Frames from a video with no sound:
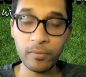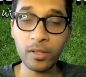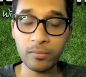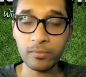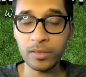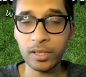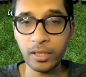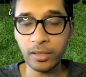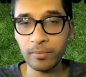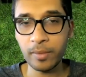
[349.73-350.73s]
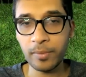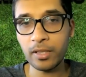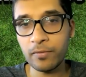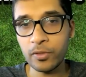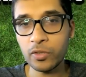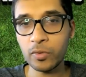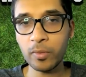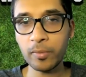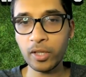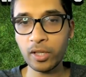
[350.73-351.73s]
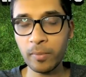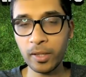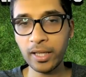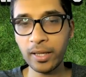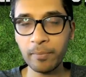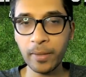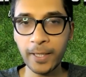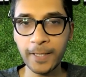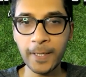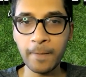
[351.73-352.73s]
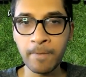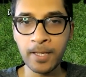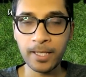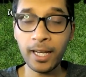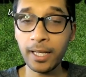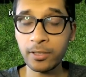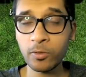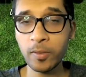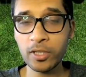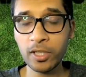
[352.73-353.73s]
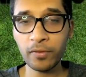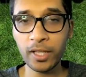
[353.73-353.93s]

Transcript: Well, and maybe in the future we'll probably talk about that. But yeah, do smash a like for